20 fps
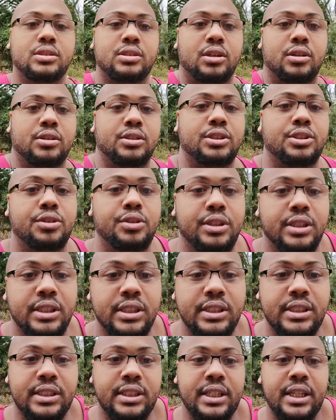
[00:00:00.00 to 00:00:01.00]
So as you
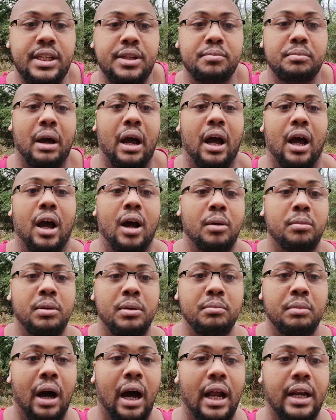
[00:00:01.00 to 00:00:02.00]
can see my upper
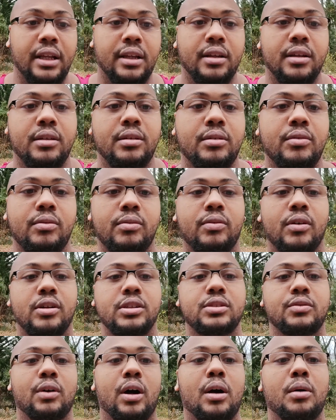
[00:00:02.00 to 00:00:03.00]
body,
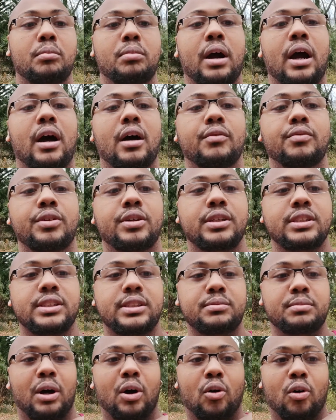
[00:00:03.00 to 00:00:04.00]
first of all I'm proud of. You can
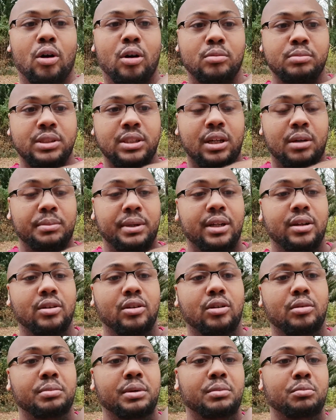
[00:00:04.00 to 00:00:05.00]
see my arms coming in a
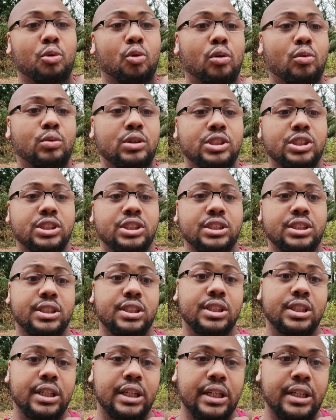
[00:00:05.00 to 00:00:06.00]
little bit more which is
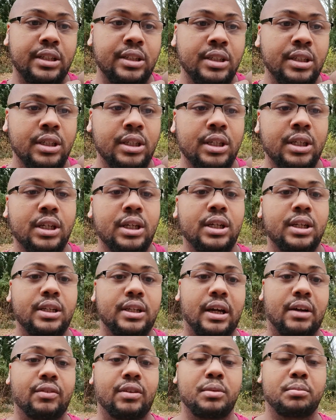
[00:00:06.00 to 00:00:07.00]
good.
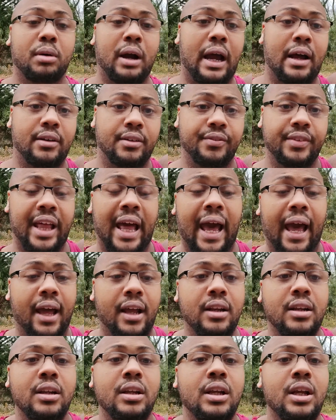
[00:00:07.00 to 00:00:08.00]
Definitely proud of that.